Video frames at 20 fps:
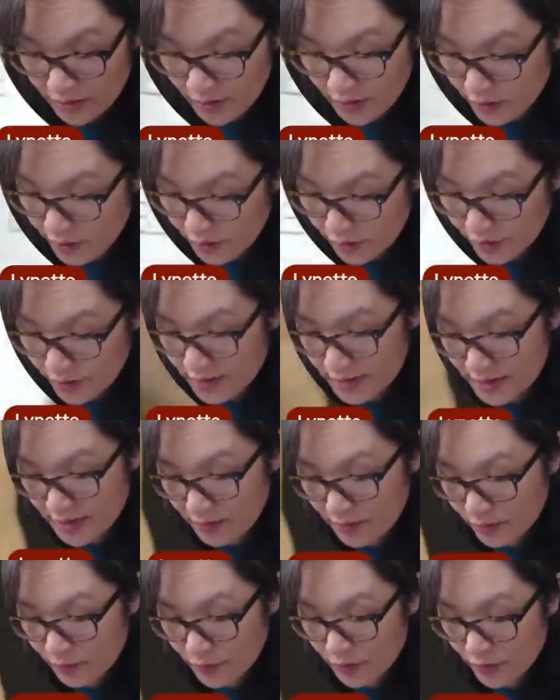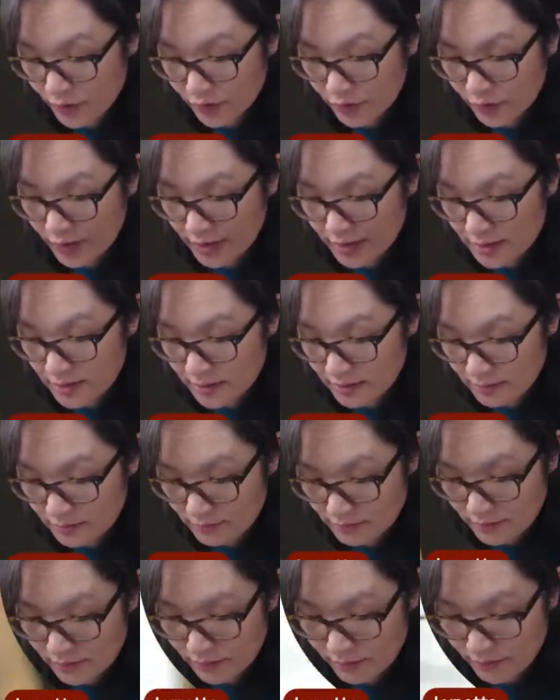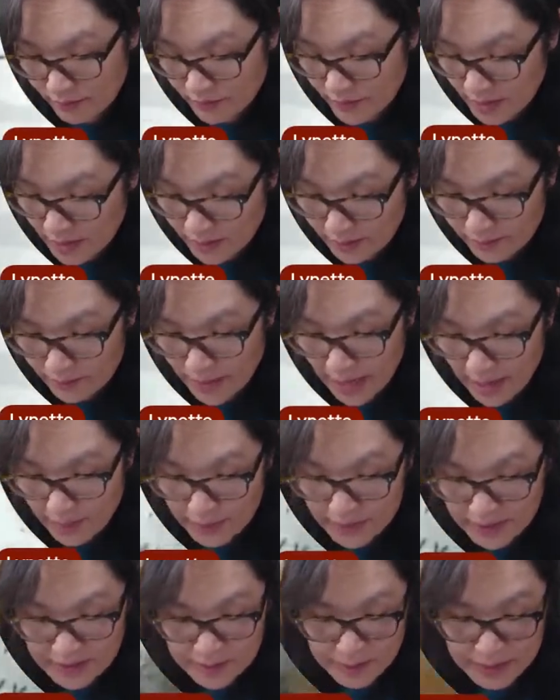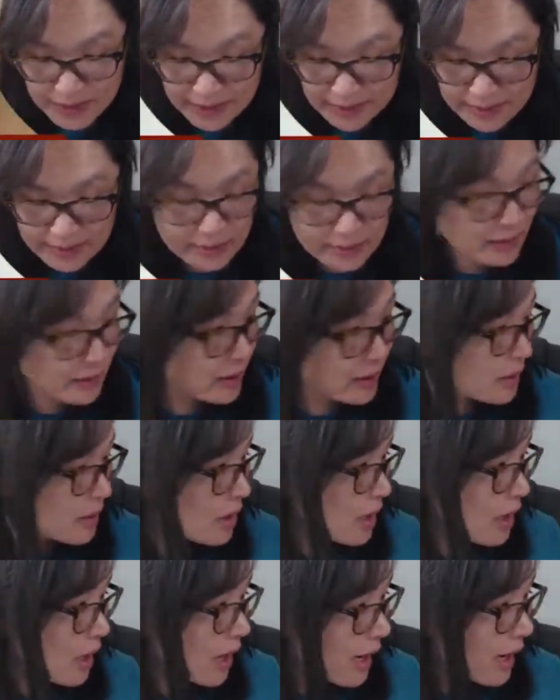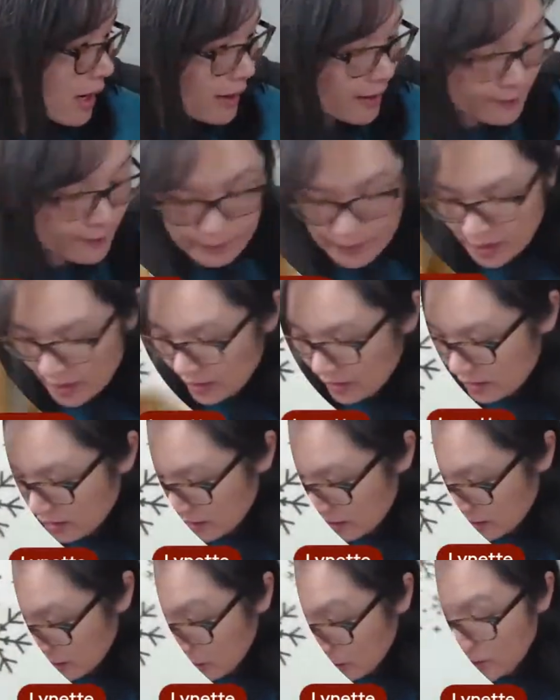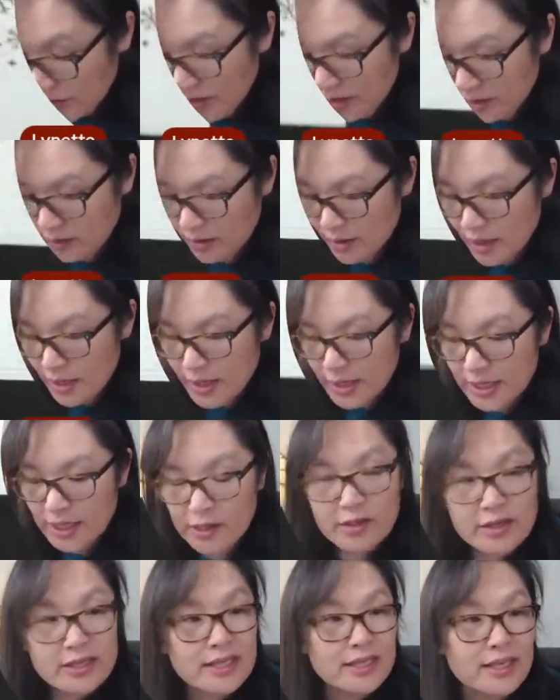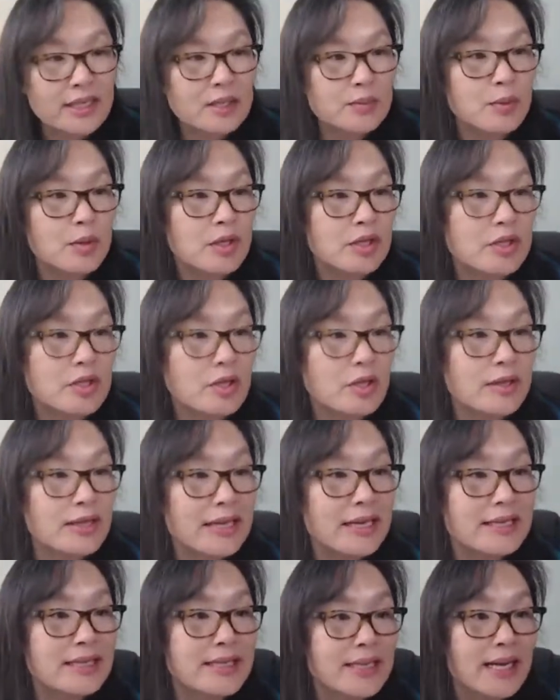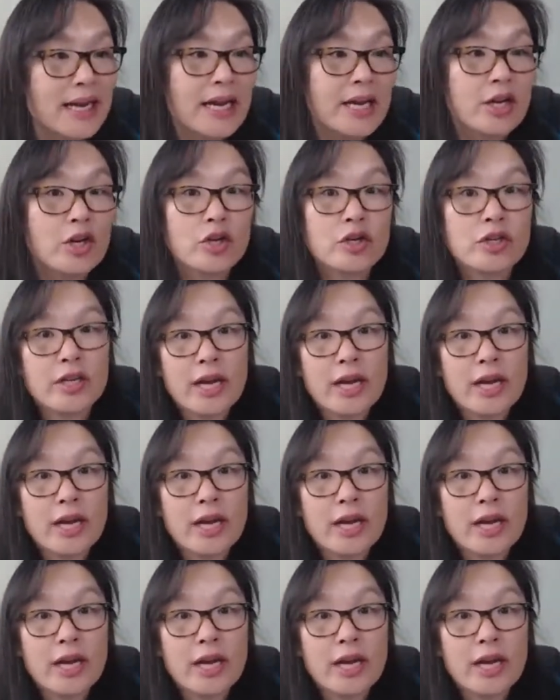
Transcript: the other things that, that's Abacus based. Here's the next book. So let's say you're